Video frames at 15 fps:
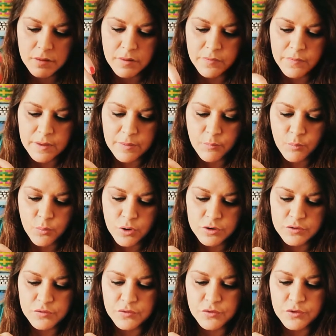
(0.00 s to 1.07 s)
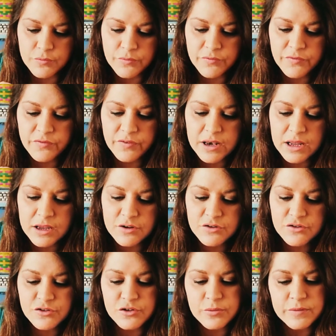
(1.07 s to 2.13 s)
And then once you've
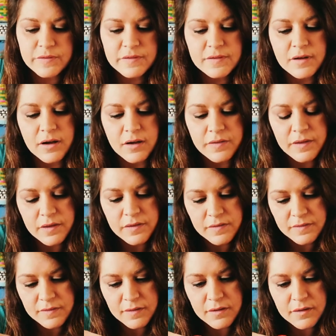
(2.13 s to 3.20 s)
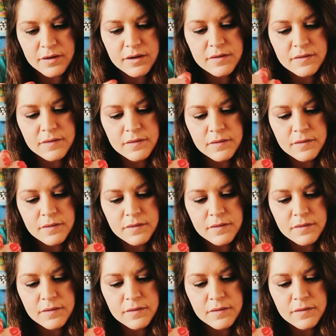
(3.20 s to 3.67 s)
finished, you can start the other side